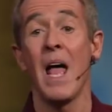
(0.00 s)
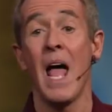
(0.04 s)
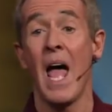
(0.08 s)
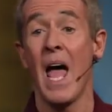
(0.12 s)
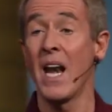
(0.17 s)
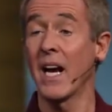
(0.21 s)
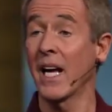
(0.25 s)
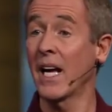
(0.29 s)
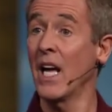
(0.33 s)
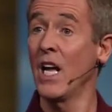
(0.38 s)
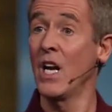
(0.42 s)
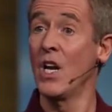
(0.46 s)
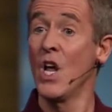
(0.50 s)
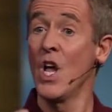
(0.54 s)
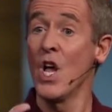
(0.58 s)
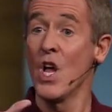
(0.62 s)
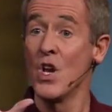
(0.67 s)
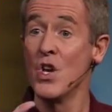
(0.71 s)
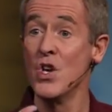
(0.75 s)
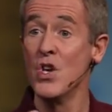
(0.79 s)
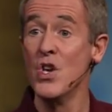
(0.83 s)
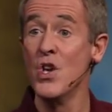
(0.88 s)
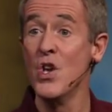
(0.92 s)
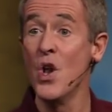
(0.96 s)
And again,
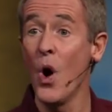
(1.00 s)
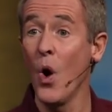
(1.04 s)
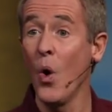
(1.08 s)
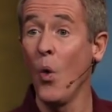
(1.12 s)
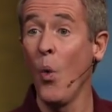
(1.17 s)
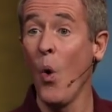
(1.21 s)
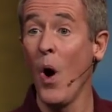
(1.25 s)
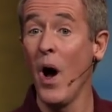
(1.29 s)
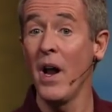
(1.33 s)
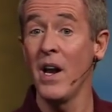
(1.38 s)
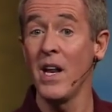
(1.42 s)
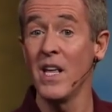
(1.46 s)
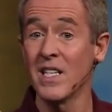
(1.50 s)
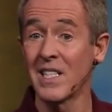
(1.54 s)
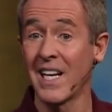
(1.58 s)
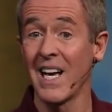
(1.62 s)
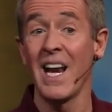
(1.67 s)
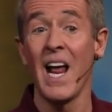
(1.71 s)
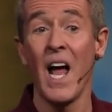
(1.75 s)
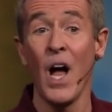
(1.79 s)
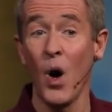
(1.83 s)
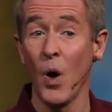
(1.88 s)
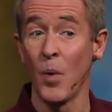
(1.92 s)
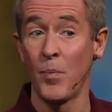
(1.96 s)
no one is going
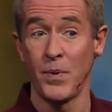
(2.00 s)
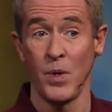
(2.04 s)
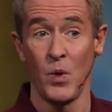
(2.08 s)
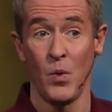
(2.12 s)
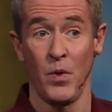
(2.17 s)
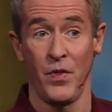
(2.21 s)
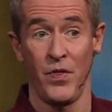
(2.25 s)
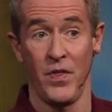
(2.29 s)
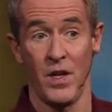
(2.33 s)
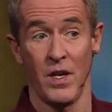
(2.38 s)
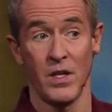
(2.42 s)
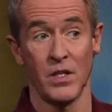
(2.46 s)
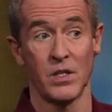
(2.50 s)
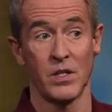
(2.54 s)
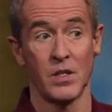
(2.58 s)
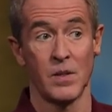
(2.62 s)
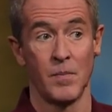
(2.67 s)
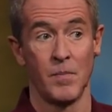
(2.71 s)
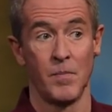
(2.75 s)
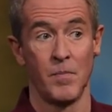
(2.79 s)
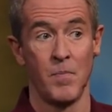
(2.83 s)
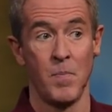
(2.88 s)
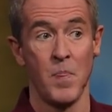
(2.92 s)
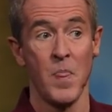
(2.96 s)
to help you with this.
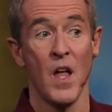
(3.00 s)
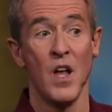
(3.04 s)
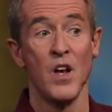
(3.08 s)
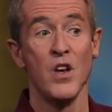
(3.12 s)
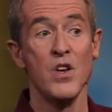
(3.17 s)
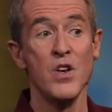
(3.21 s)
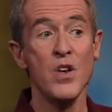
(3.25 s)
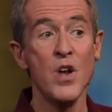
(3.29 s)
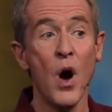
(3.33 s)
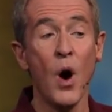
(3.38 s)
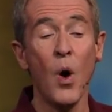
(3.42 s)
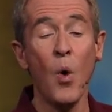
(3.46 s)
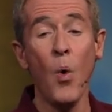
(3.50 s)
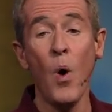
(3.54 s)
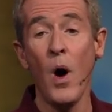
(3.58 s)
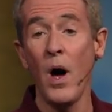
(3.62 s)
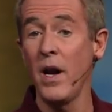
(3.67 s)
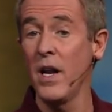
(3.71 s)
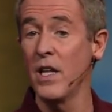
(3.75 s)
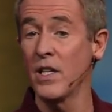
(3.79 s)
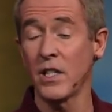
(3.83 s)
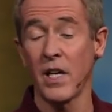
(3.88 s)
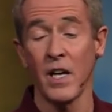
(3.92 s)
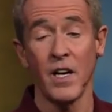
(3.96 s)
No one
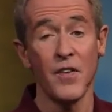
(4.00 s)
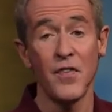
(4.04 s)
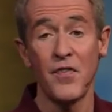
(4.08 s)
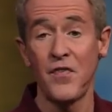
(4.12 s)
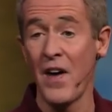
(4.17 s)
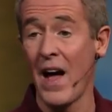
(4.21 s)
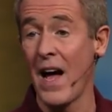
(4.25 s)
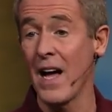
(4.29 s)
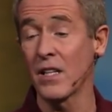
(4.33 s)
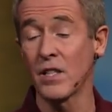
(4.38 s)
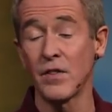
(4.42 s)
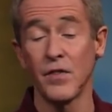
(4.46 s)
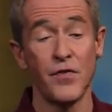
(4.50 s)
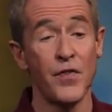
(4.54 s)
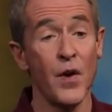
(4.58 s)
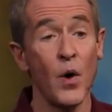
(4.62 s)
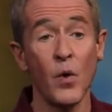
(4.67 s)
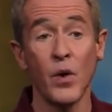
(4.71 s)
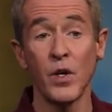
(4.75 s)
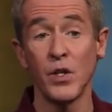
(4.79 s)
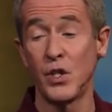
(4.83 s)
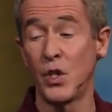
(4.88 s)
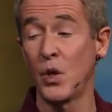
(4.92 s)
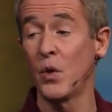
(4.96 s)
is going to
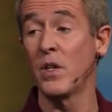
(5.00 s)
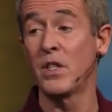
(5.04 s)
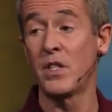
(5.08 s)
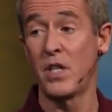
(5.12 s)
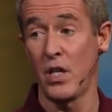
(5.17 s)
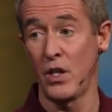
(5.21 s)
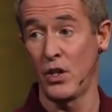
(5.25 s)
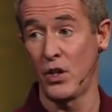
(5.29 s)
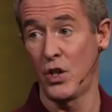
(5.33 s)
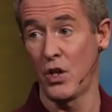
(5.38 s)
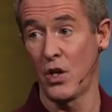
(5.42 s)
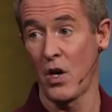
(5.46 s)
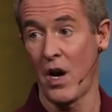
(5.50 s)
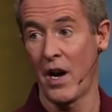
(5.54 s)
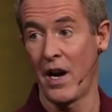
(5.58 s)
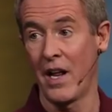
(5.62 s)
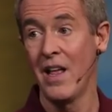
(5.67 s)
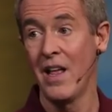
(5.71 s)
focus your attention on it.